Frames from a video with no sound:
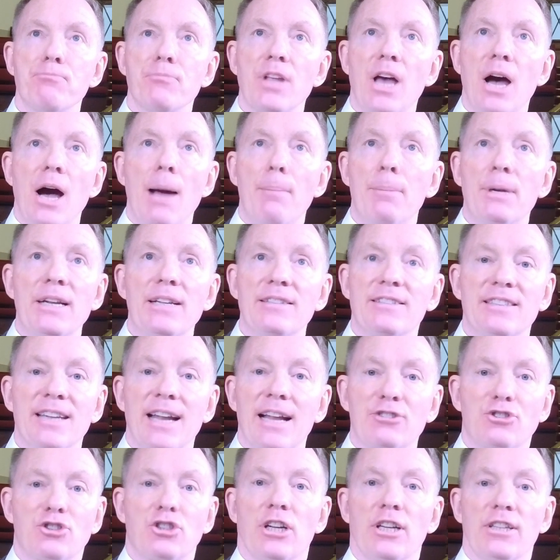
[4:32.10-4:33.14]
I'm an
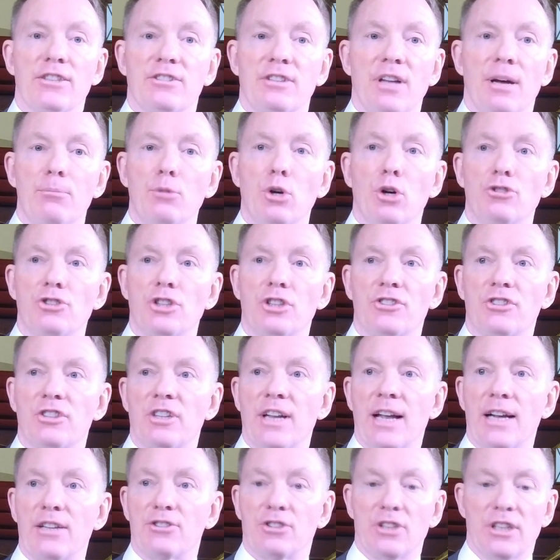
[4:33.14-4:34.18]
internationalist. I'm not just a
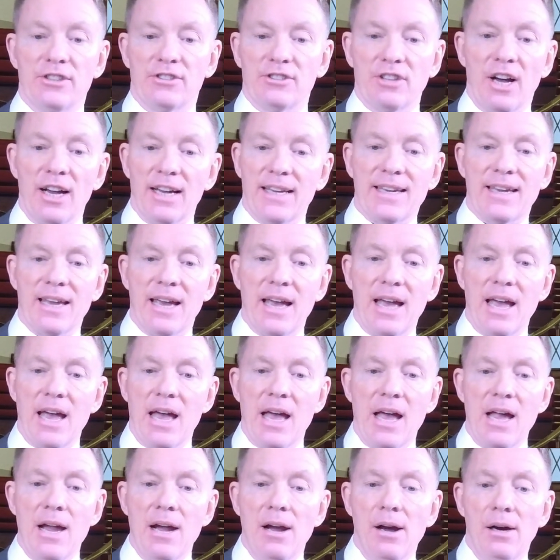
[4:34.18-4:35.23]
nationalist. I
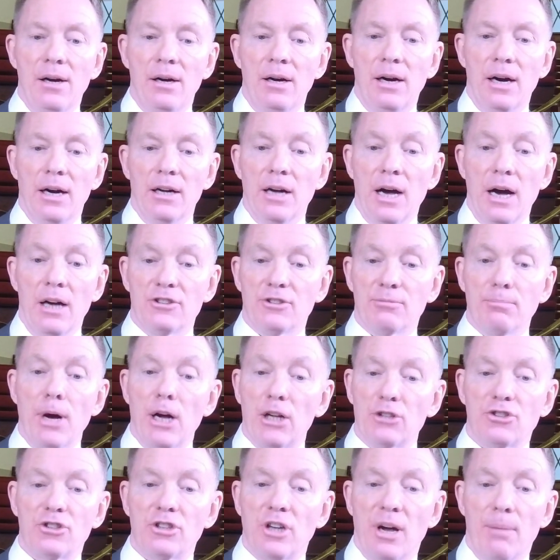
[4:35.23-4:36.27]
care as
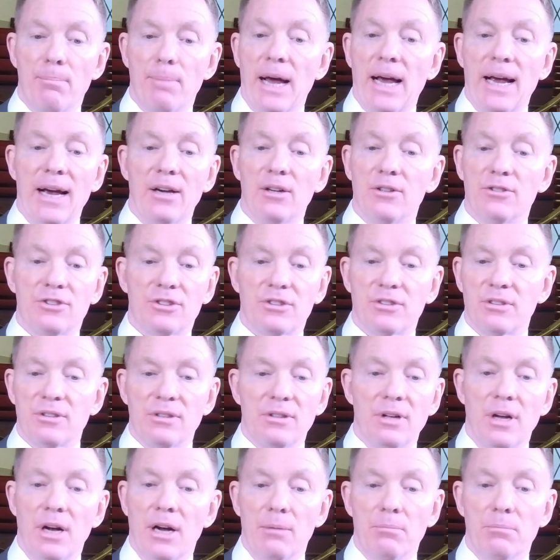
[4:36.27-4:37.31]
much about
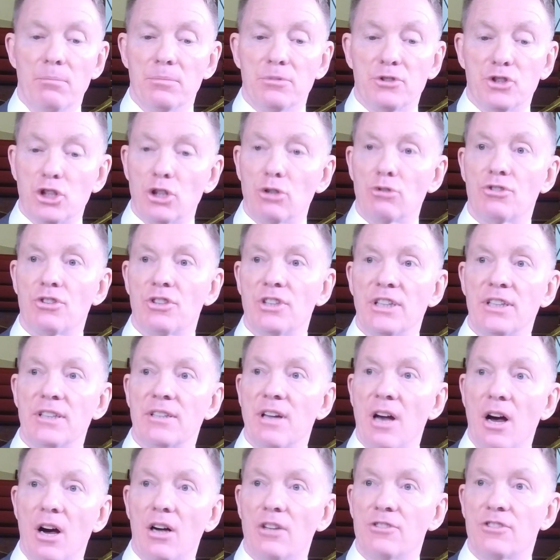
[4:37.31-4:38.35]
children in
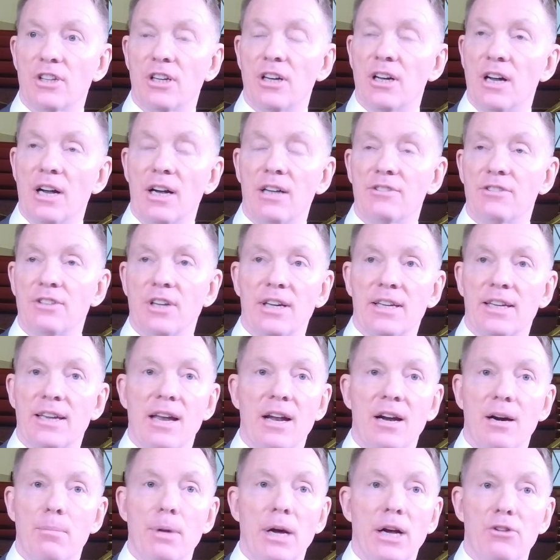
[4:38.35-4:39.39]
Gaza as I
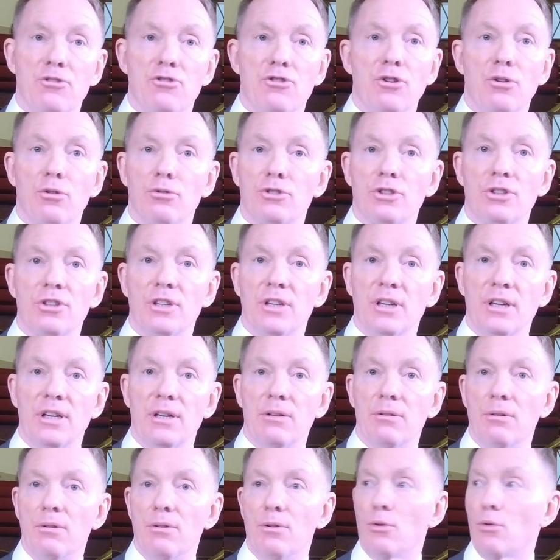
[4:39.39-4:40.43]
care about children
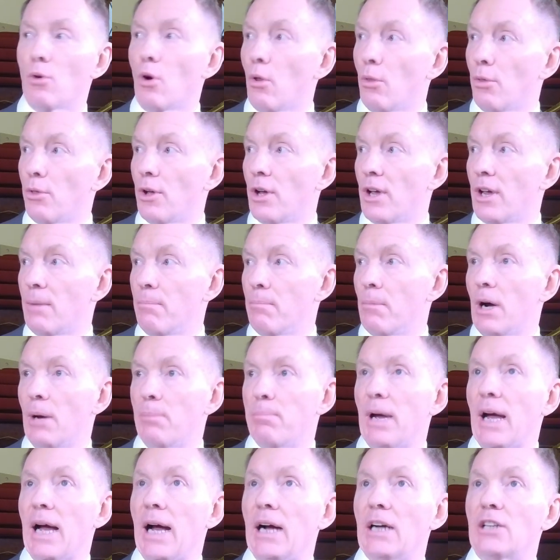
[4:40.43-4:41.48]
in the Rwanda in my
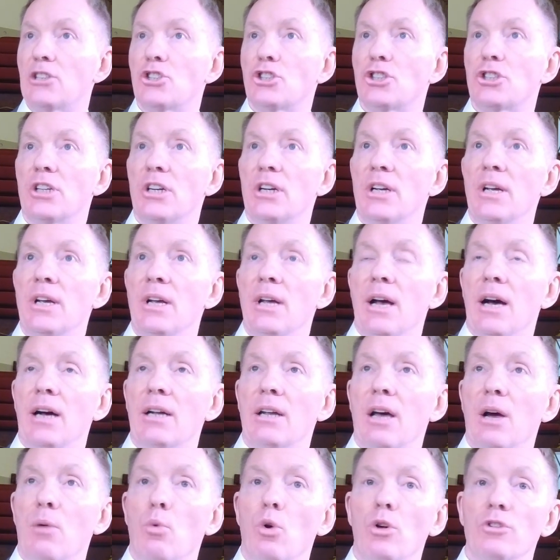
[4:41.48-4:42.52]
patch.
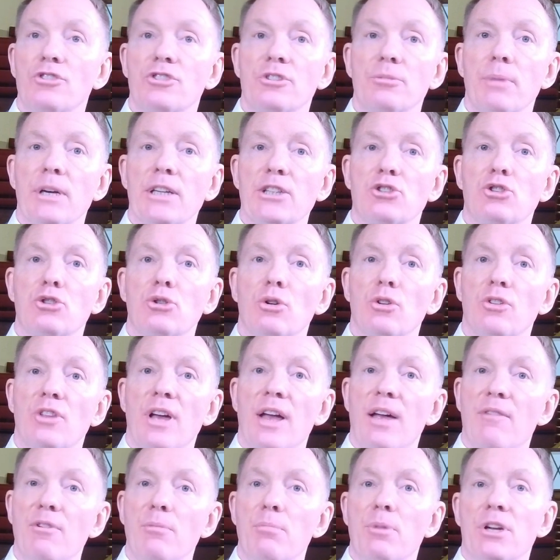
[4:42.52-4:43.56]
And I want to make sure
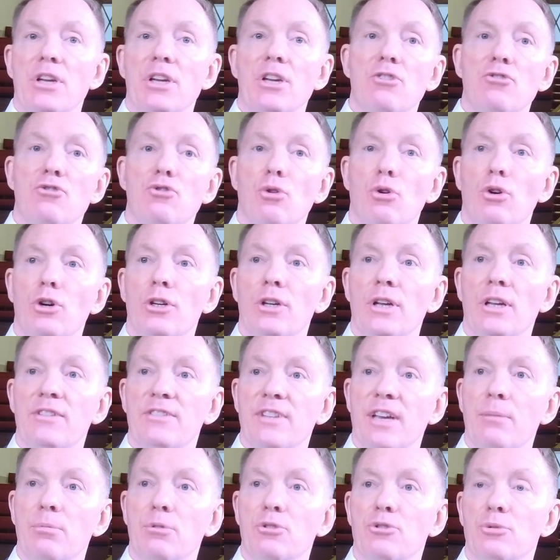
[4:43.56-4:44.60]
that everybody is
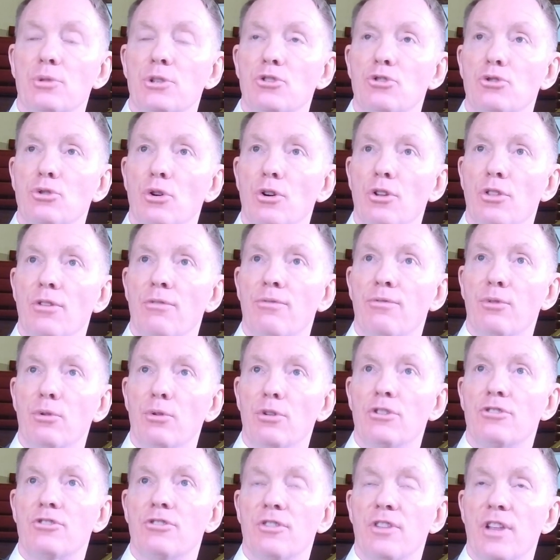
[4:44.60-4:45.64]
able to enjoy the
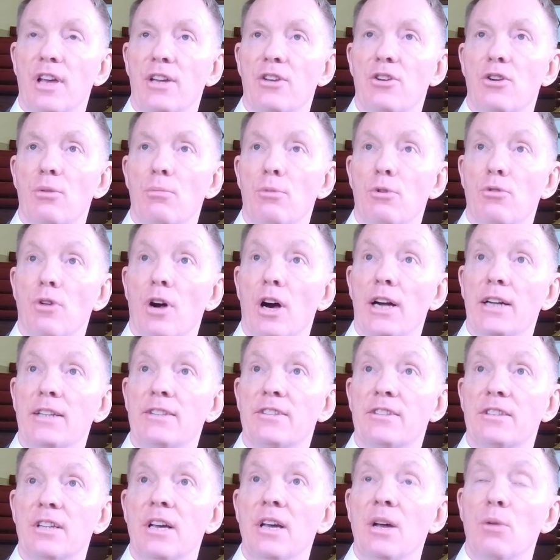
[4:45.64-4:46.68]
fullness of their human
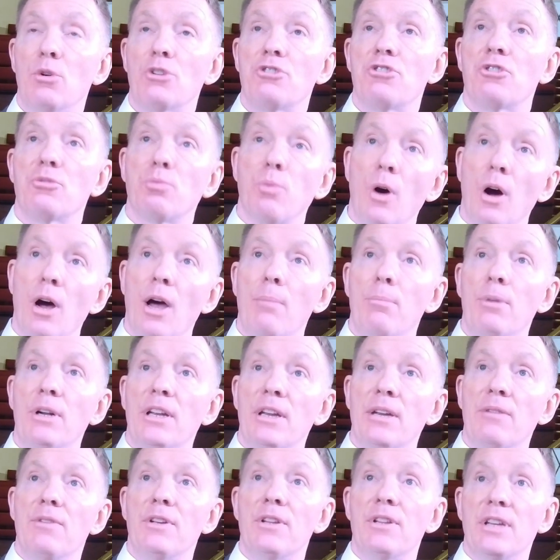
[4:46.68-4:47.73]
rights, which is why I
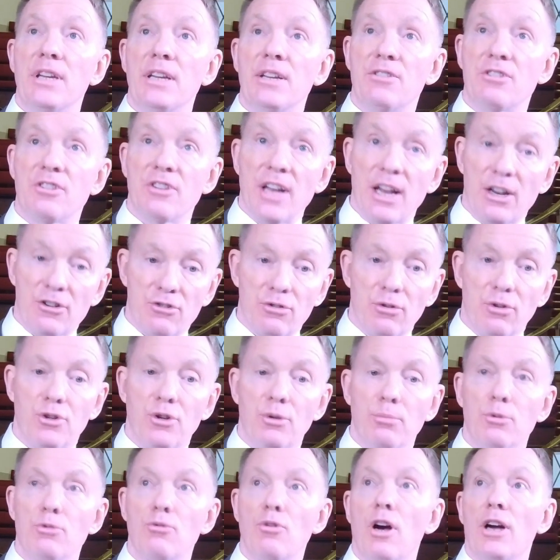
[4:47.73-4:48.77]
believe in the international
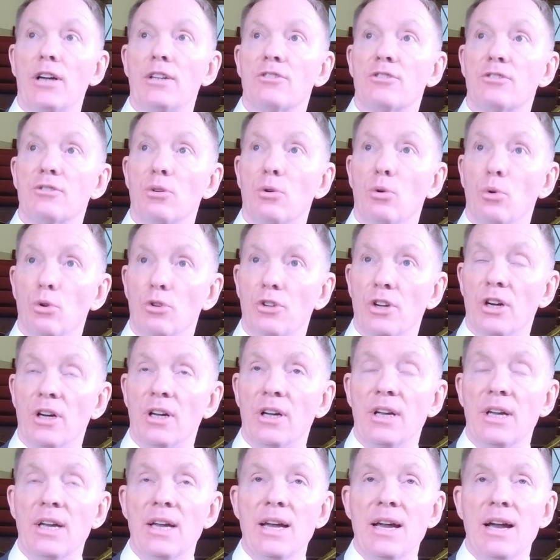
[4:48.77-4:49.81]
human rights
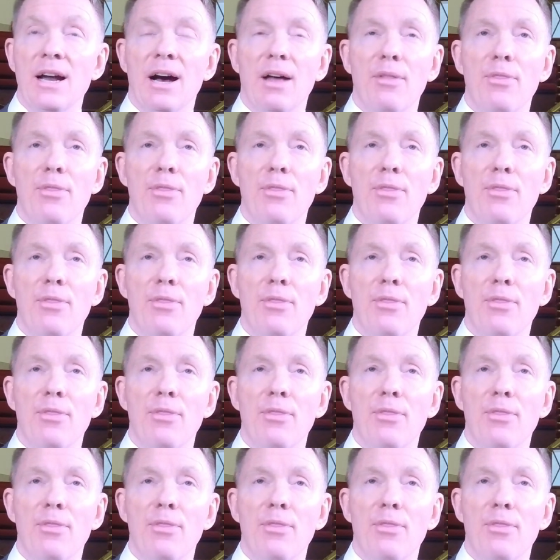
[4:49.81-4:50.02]
order.